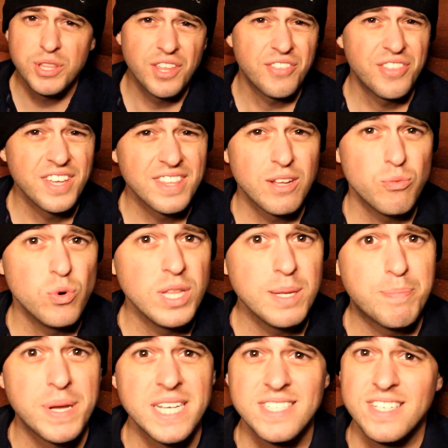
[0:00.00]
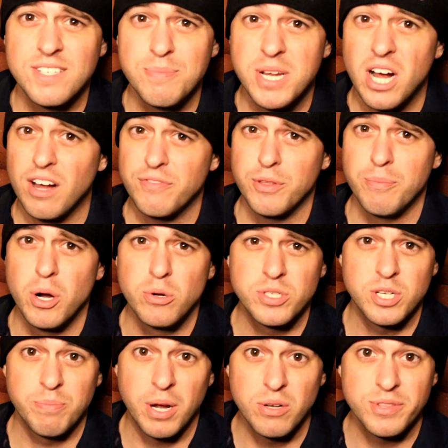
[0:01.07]
But the thing that really pisses me off the
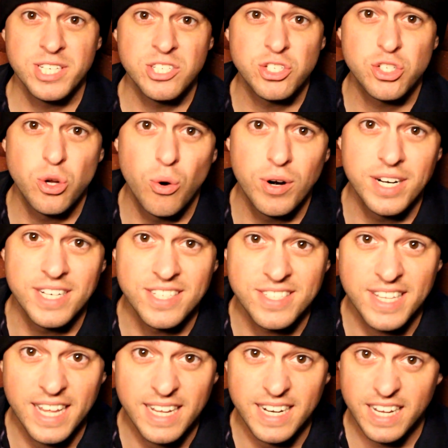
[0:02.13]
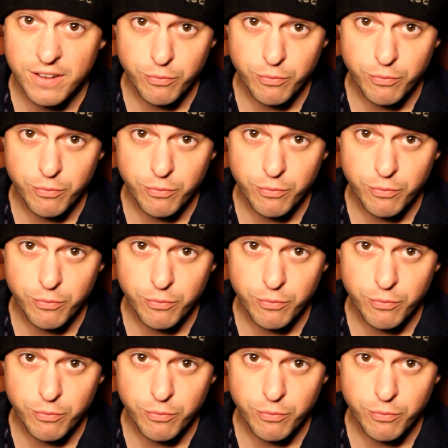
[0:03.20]
most about this story is that